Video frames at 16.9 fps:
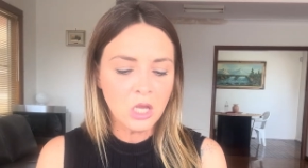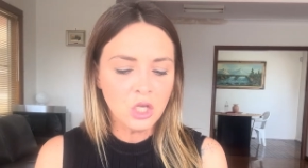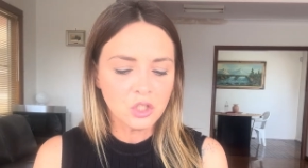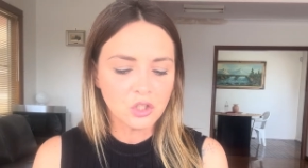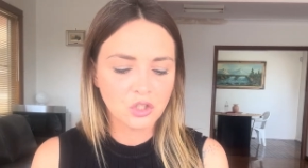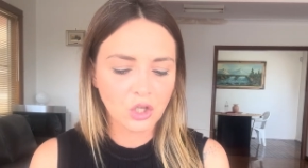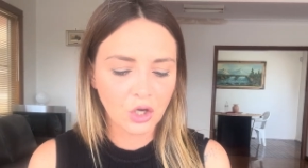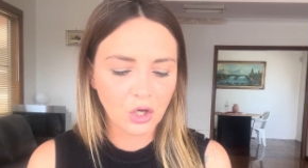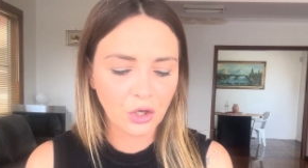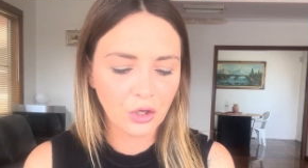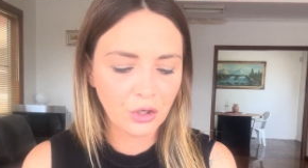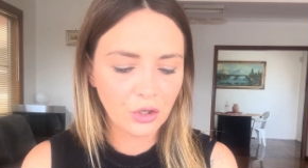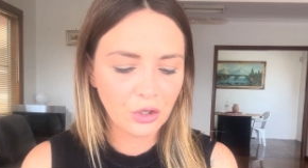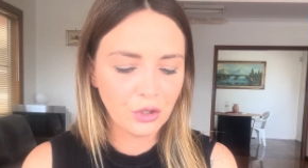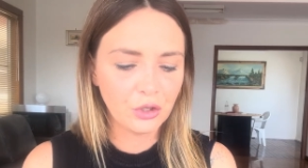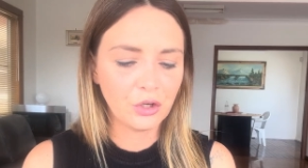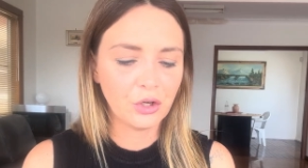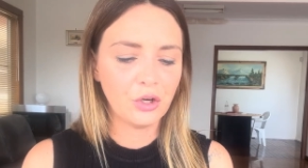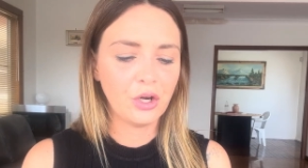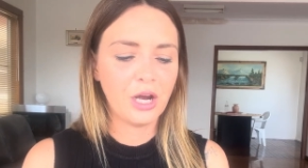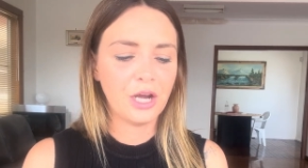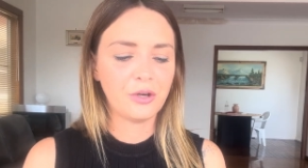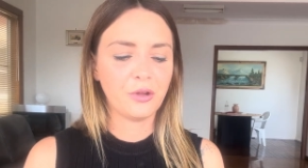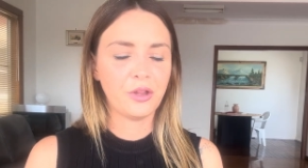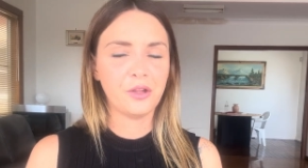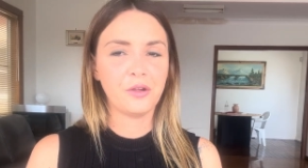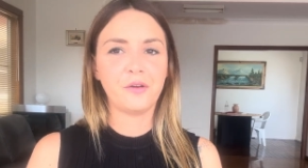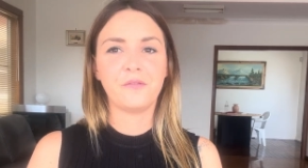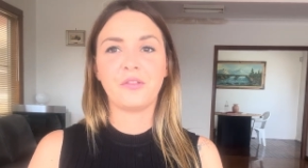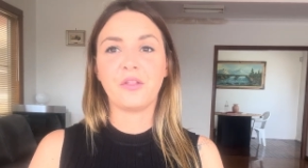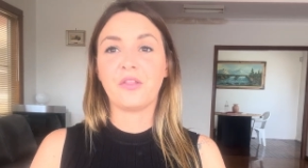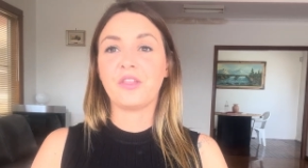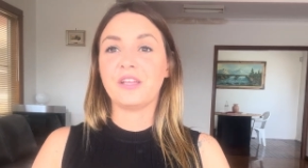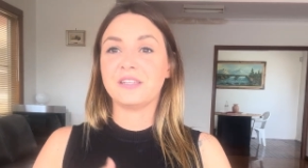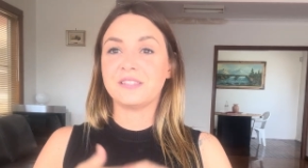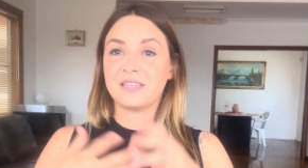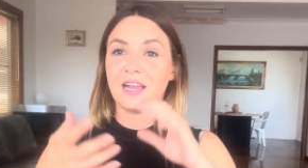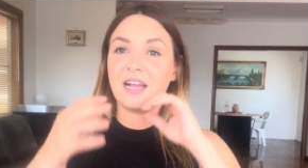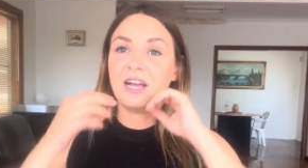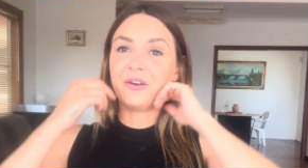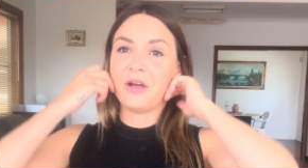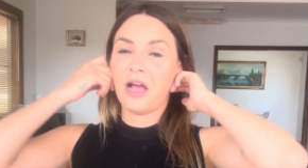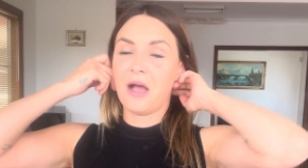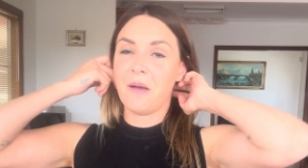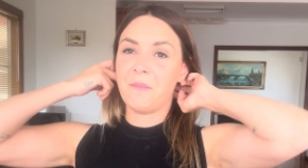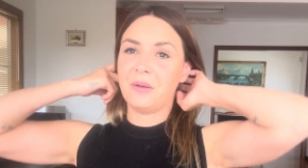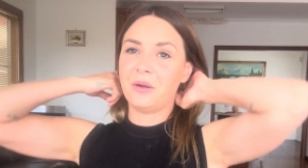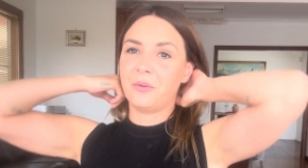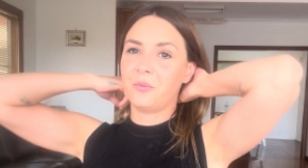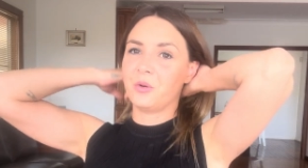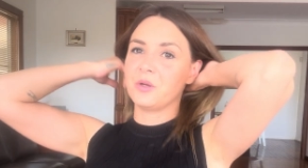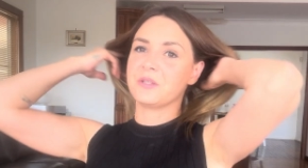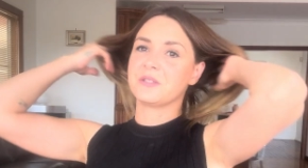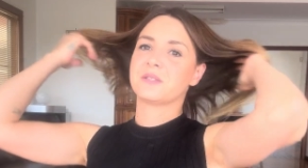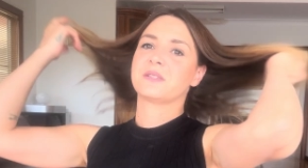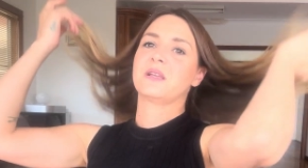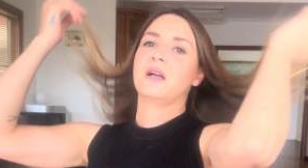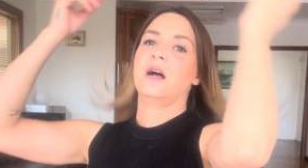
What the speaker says: So, another of the things that kind of happened was